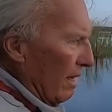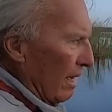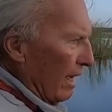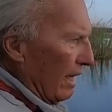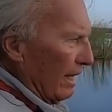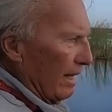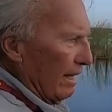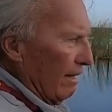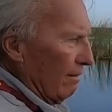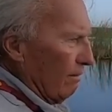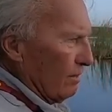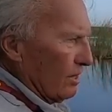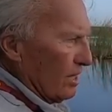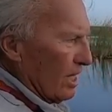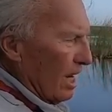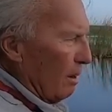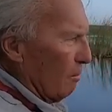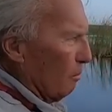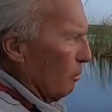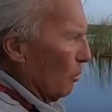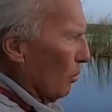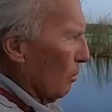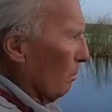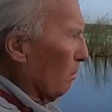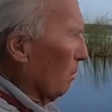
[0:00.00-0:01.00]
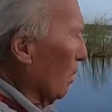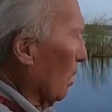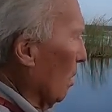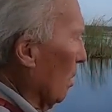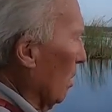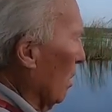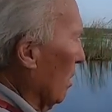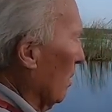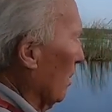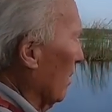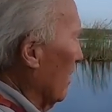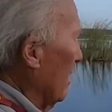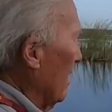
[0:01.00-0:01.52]
I'd have a topwater
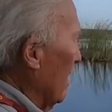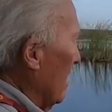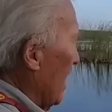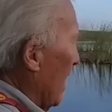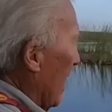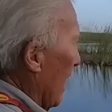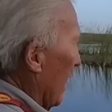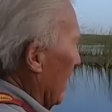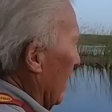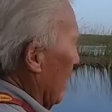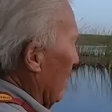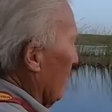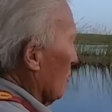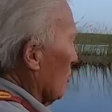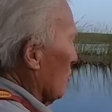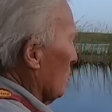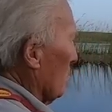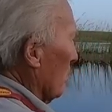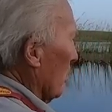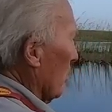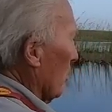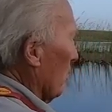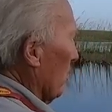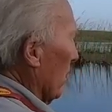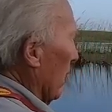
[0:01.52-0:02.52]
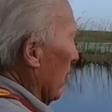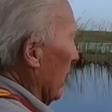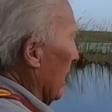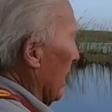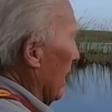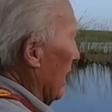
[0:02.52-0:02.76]
plug. I'd have a spinnerbait.